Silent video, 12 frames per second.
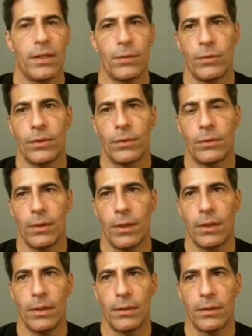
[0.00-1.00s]
and real
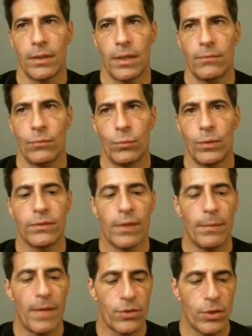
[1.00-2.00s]
uh, kind of
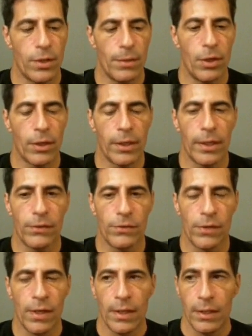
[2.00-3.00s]
real-time action in the
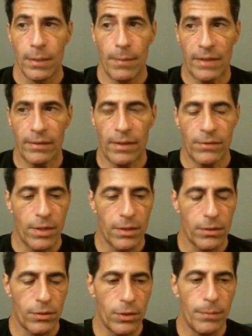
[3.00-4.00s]
markets. The
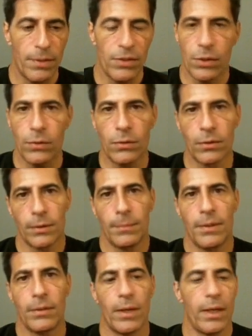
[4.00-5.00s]
backtesting could be skewed a little
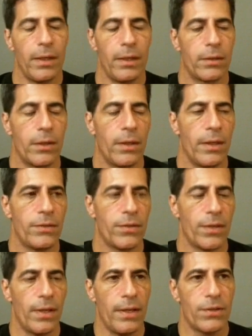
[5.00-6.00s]
bit, right? It,
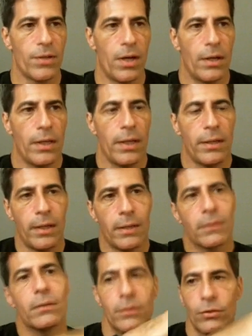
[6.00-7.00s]
it's, it's on a
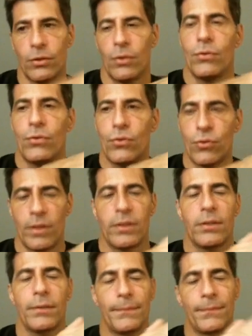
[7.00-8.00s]
candle on close
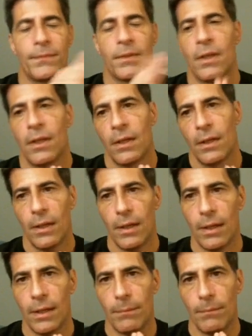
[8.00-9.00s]
trigger.
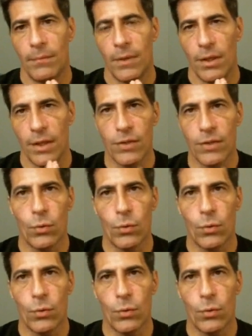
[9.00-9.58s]
Um, these